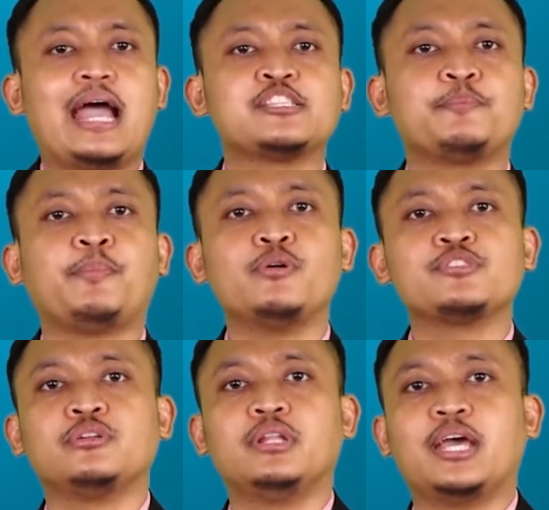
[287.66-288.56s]
As
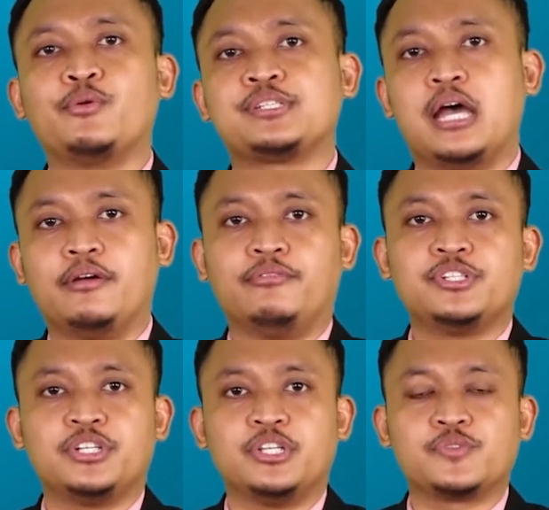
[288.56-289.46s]
opposed to language
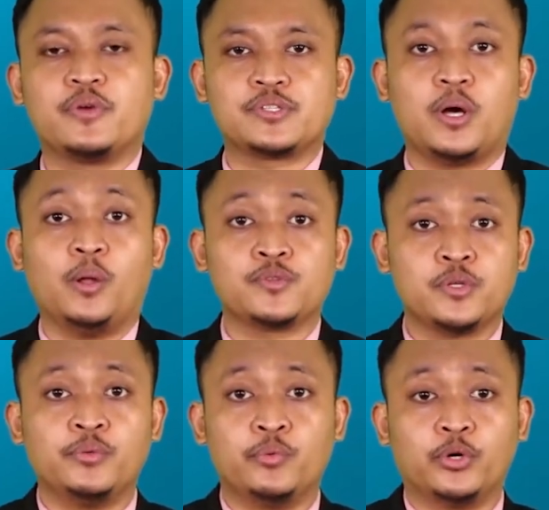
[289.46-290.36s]
divergence, we have
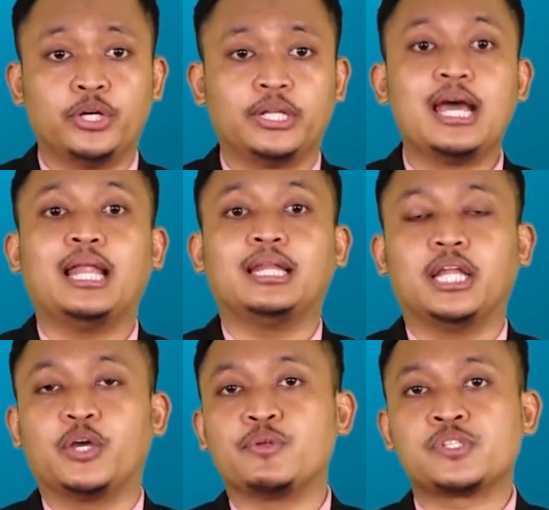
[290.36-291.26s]
also the word
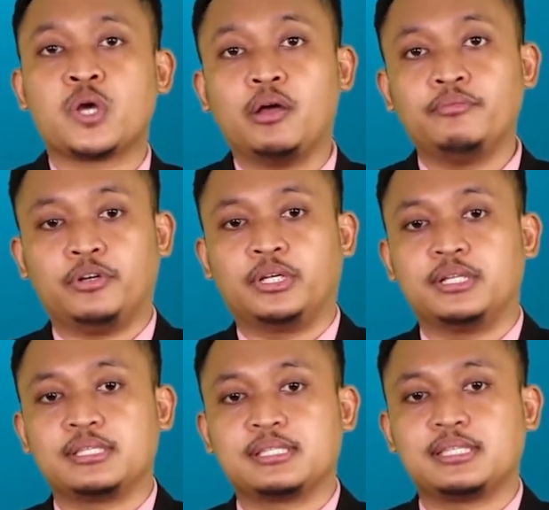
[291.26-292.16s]
language
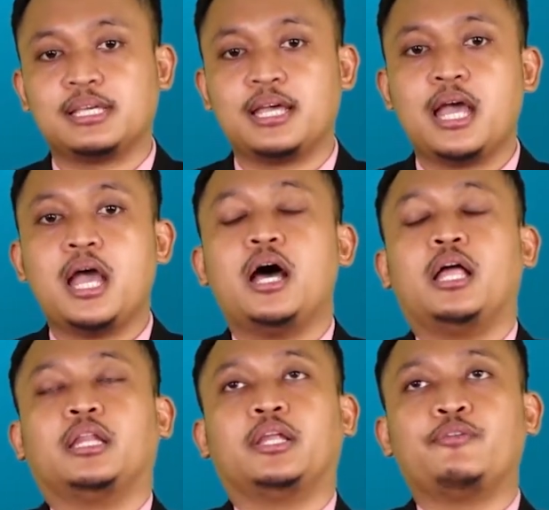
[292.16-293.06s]
convergence.
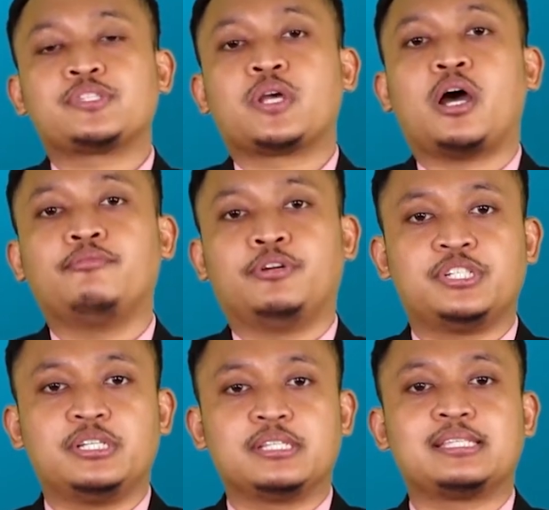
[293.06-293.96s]
Language
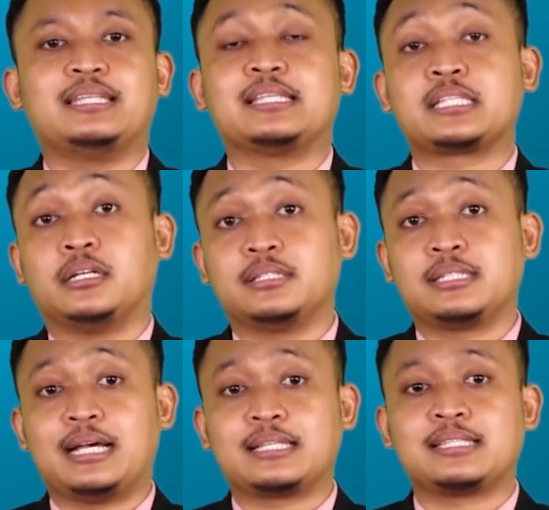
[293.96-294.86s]
convergence in this
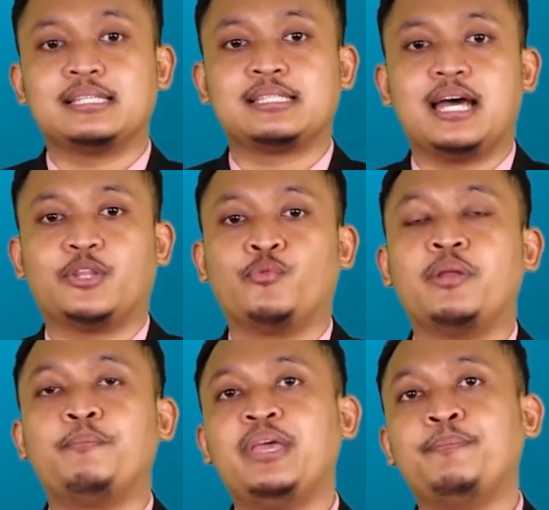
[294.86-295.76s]
context is that
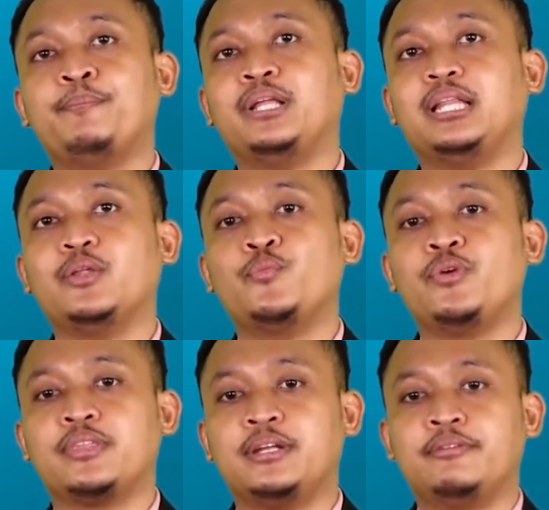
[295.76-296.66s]
when people
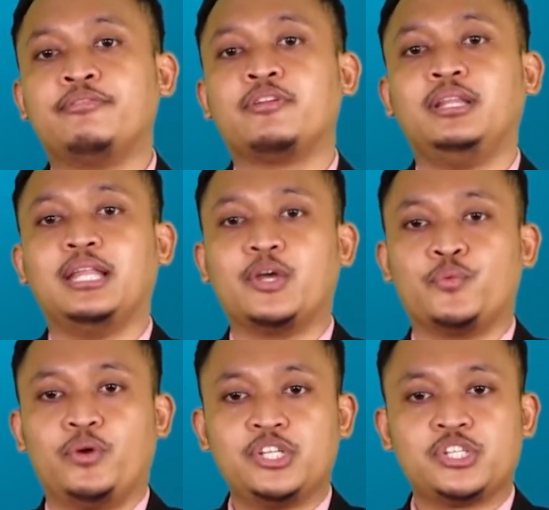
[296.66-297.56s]
with a different
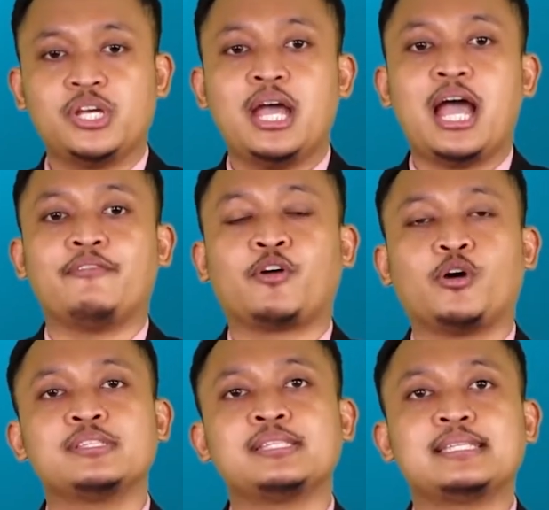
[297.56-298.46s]
language have
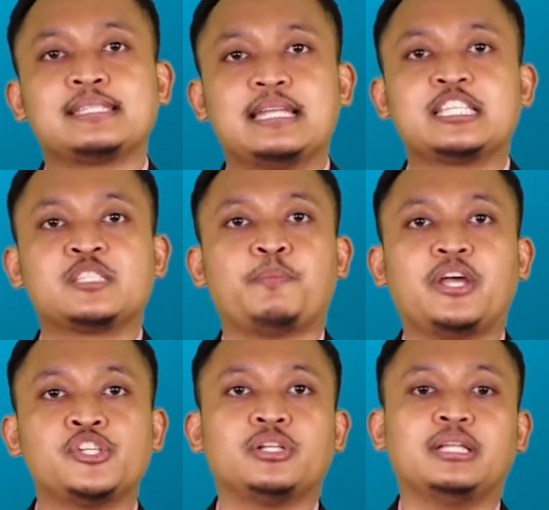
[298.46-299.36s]
consistent
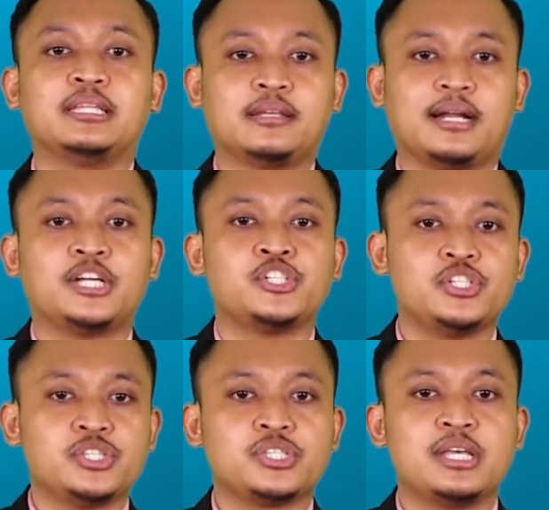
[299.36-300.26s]
spatial
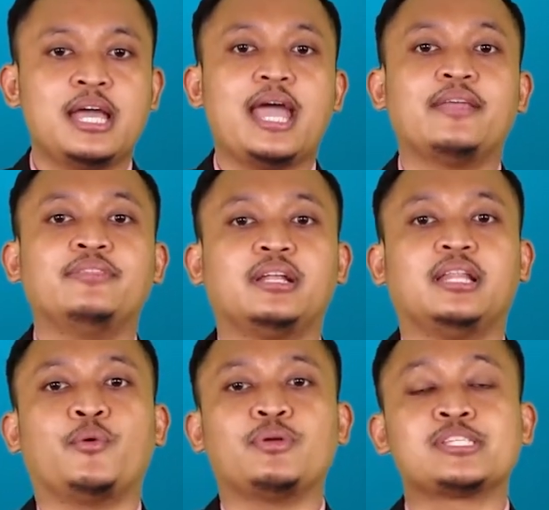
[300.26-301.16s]
interactions and their
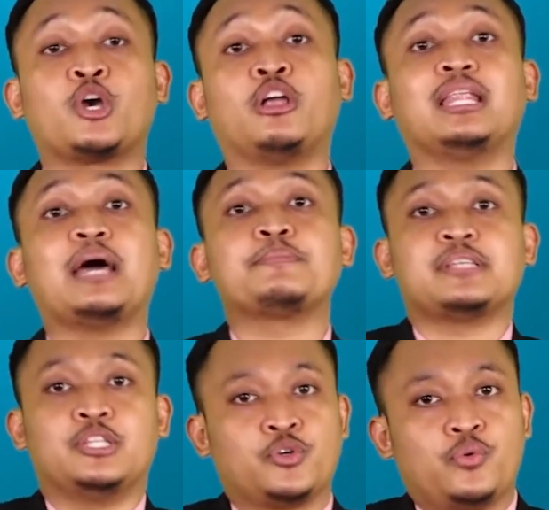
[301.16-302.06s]
language
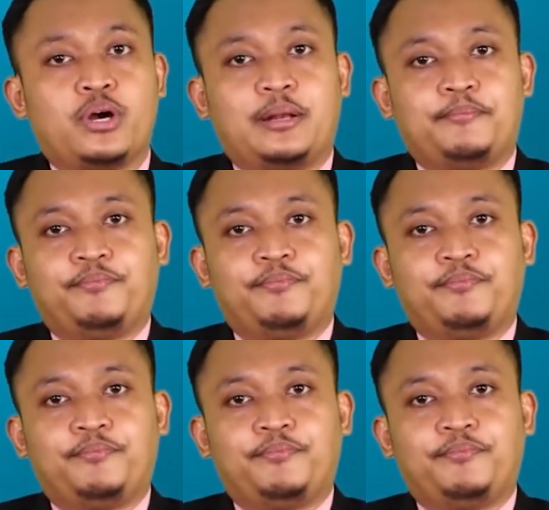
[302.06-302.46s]
collapse into one.